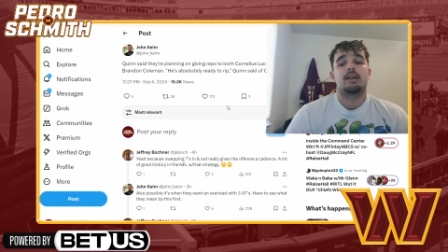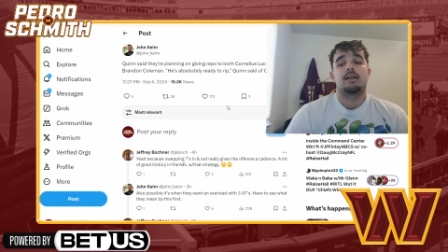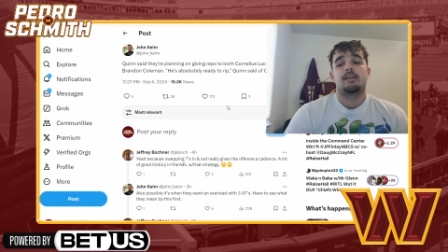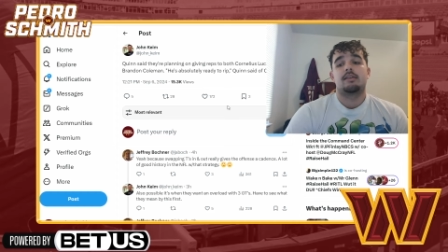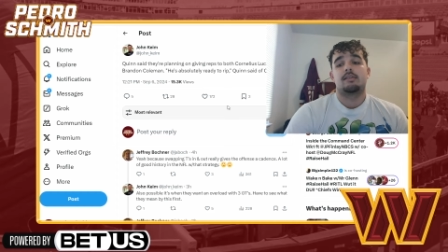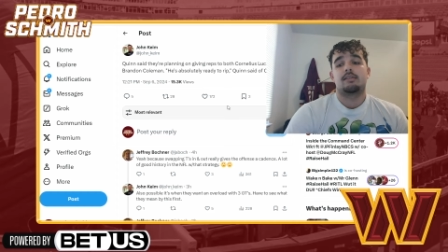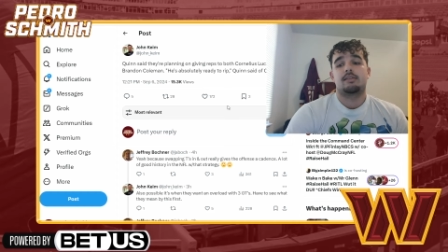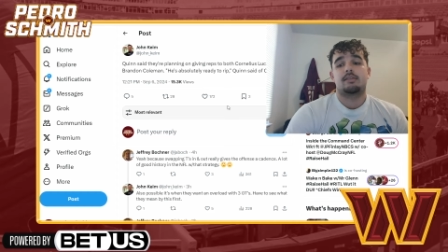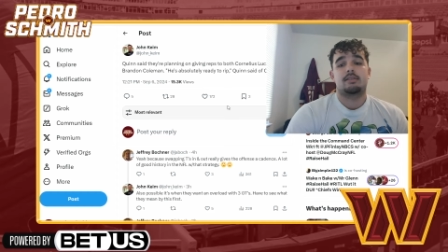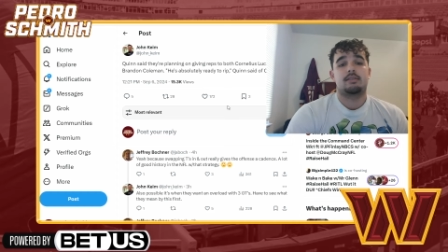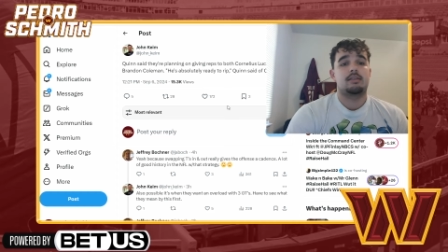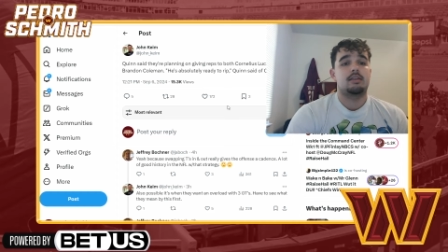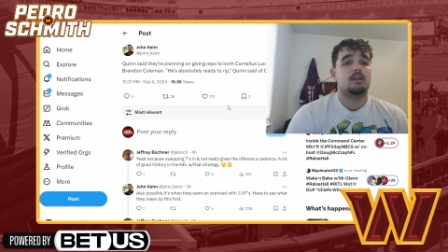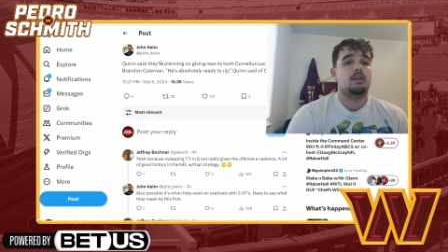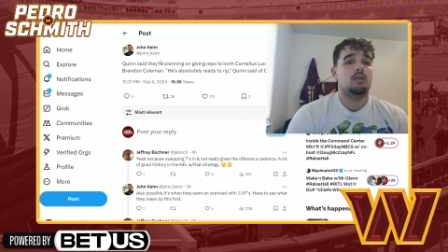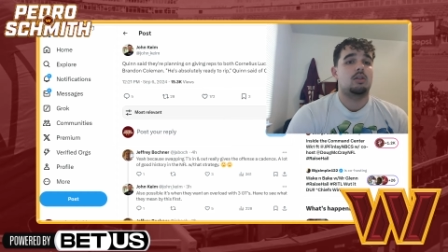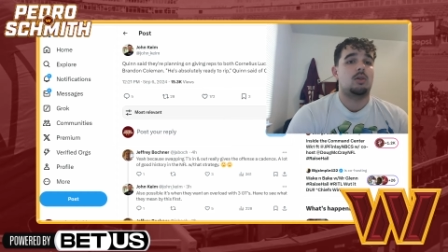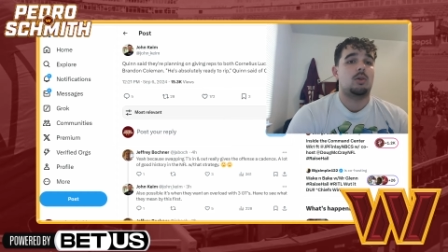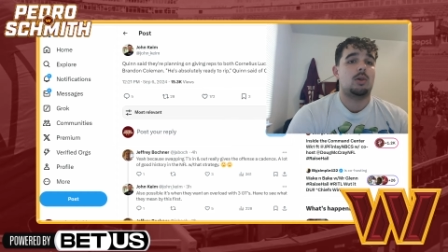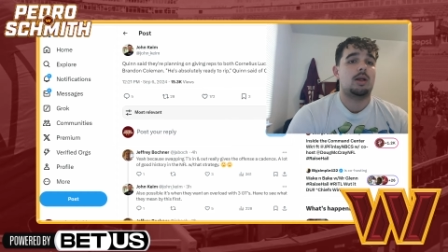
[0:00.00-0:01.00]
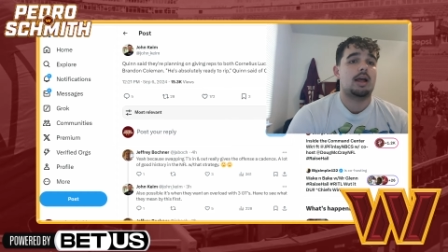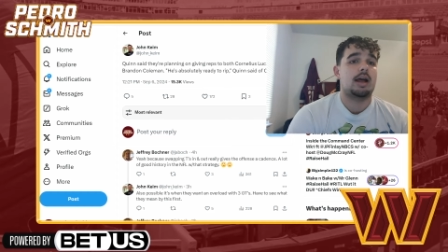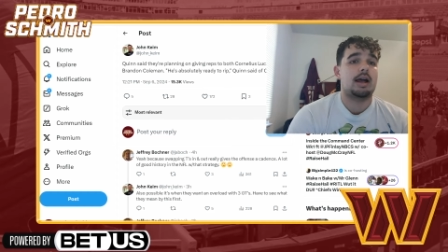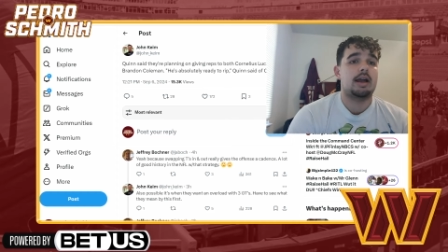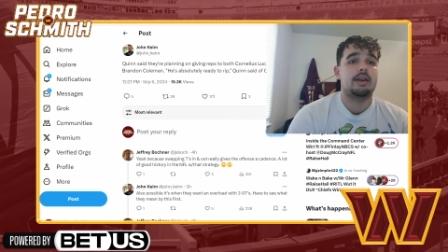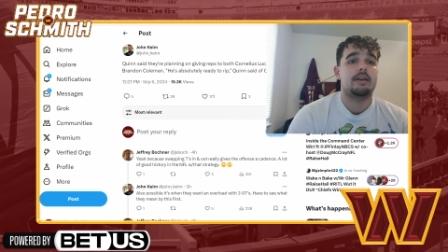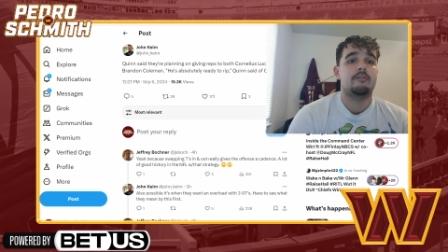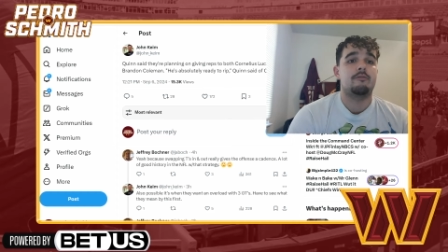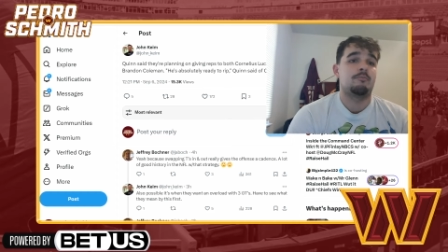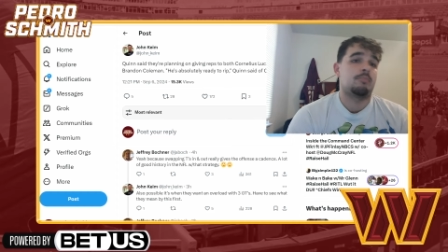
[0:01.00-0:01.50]
still
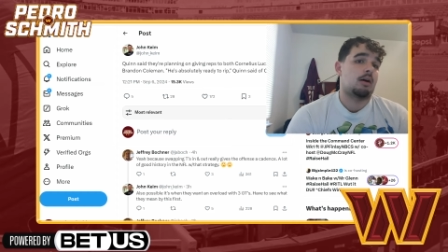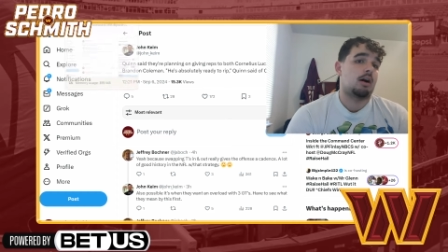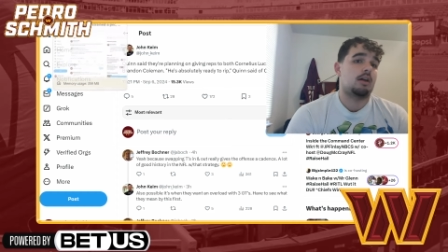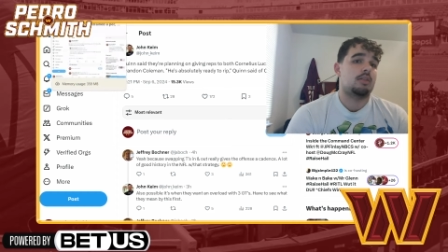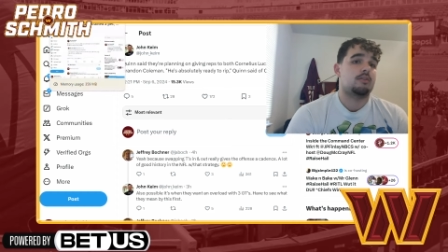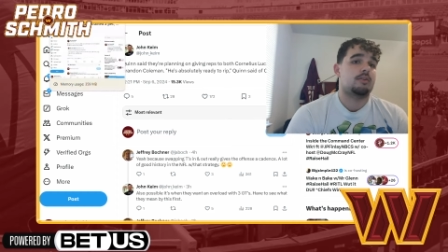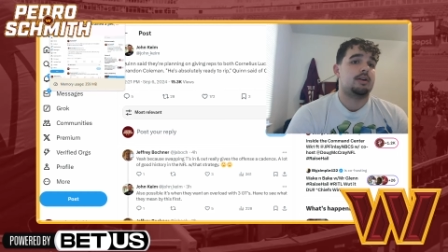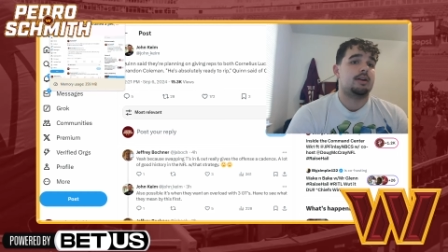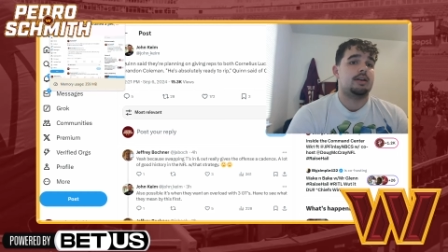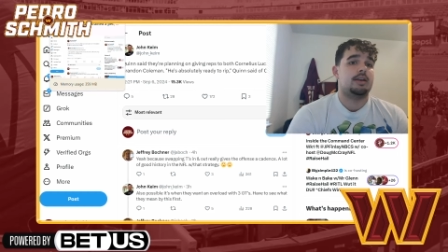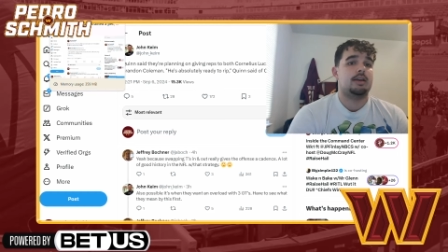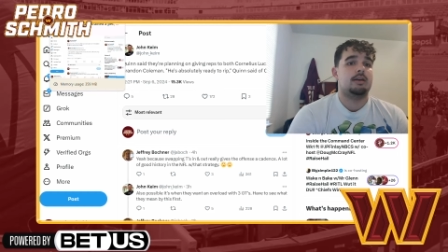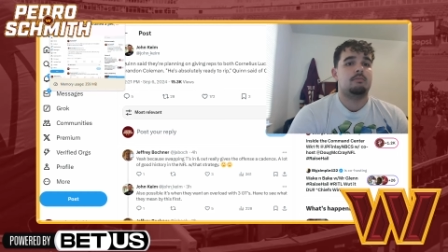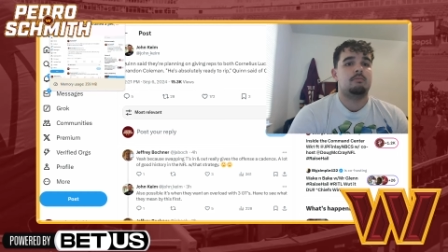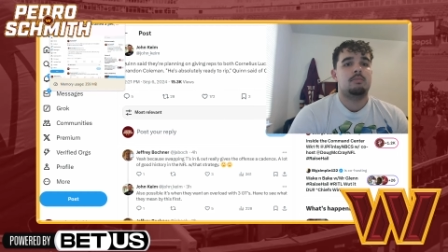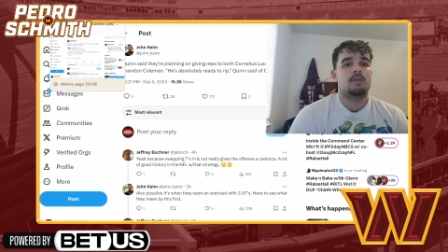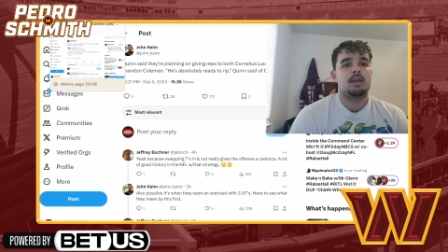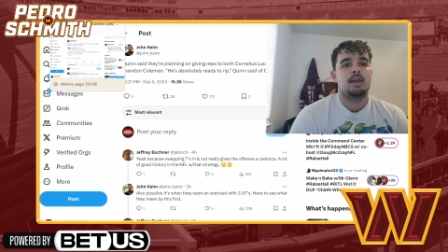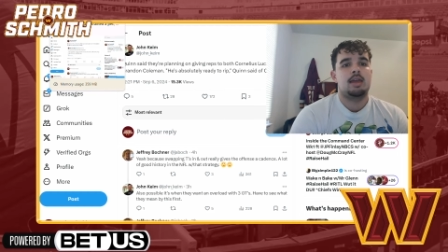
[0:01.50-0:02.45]
kind of bothering him?